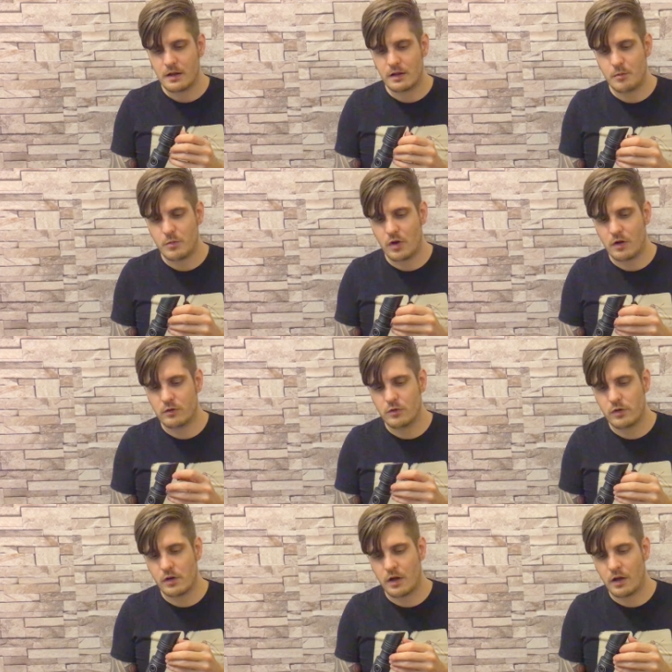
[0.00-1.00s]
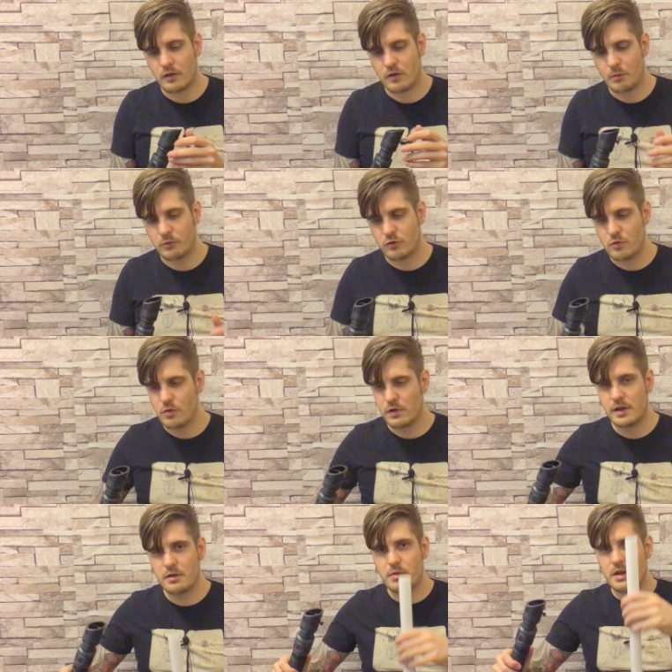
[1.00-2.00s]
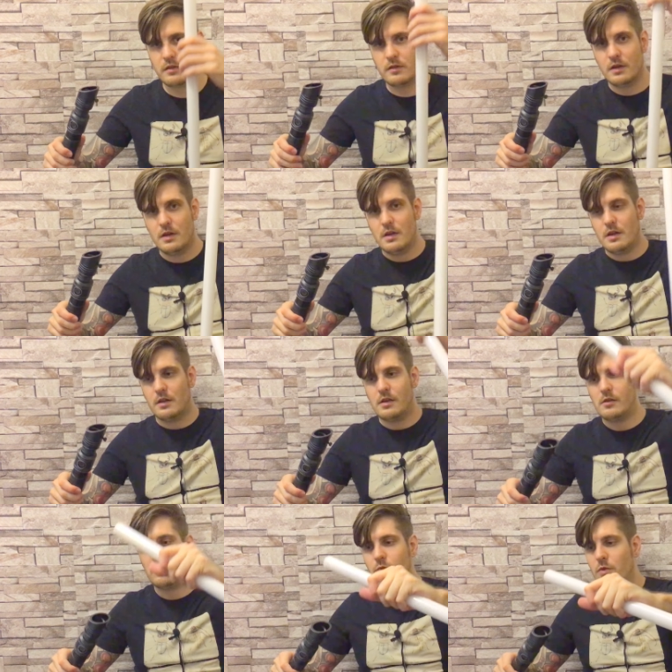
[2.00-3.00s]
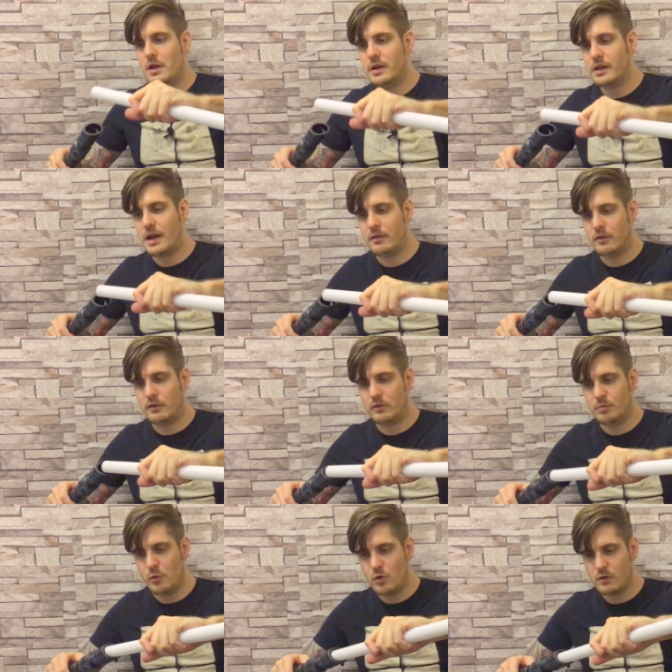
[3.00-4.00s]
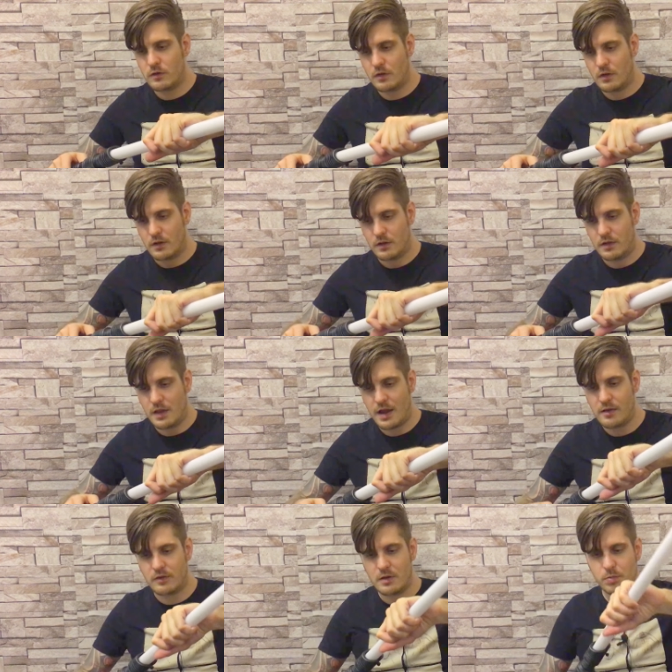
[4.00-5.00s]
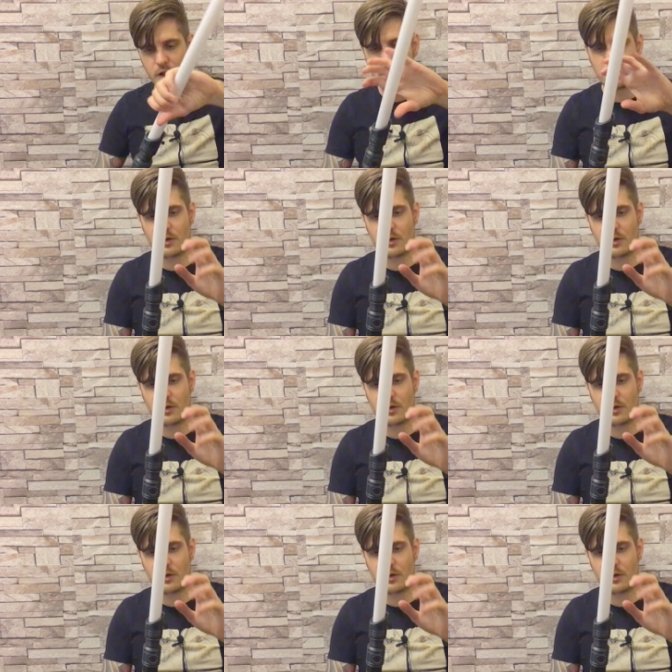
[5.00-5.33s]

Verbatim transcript: let me undo the thumb screw a little bit that's really nice and smooth nice deep blade